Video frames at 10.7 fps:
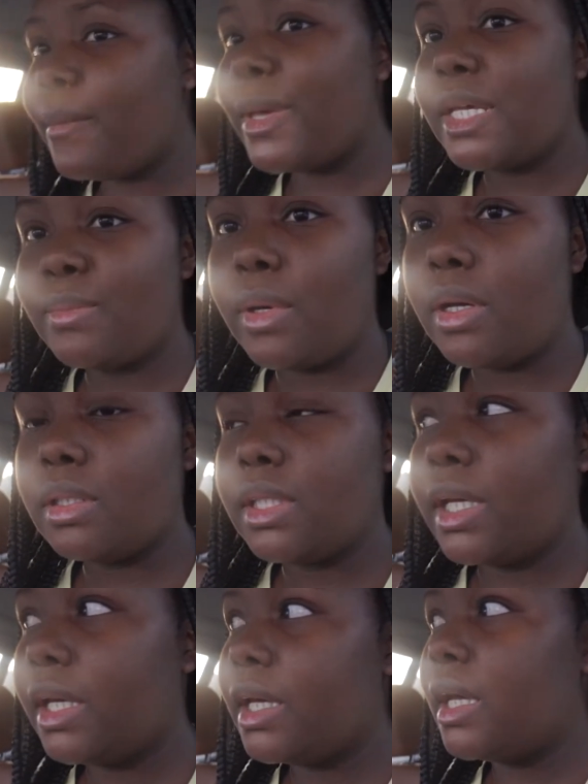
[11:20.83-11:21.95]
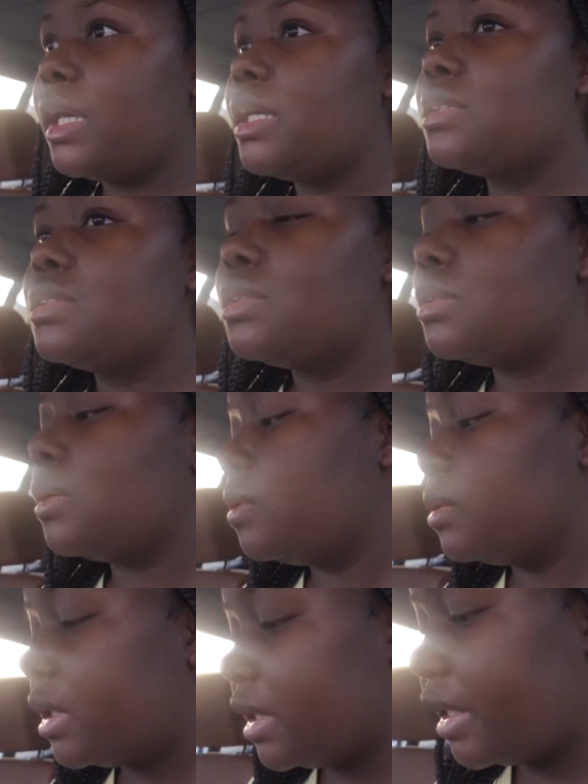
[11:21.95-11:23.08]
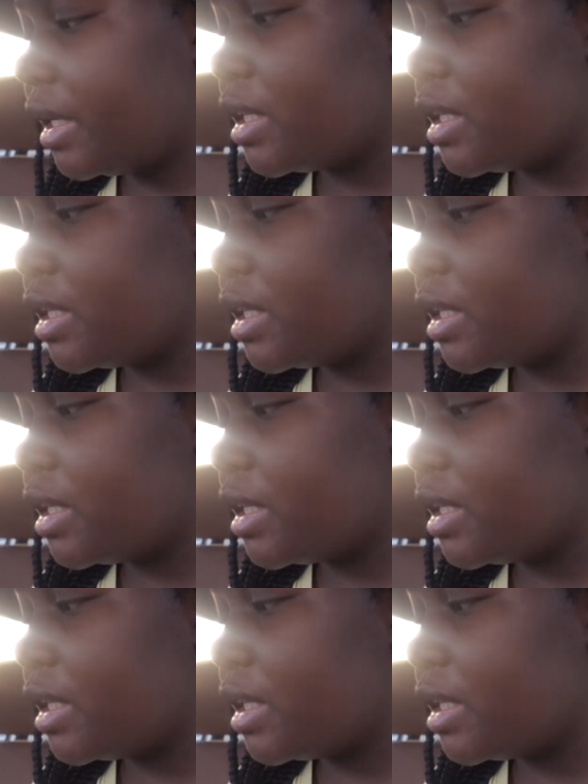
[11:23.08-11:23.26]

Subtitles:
amazeballs. Like, it is so clear.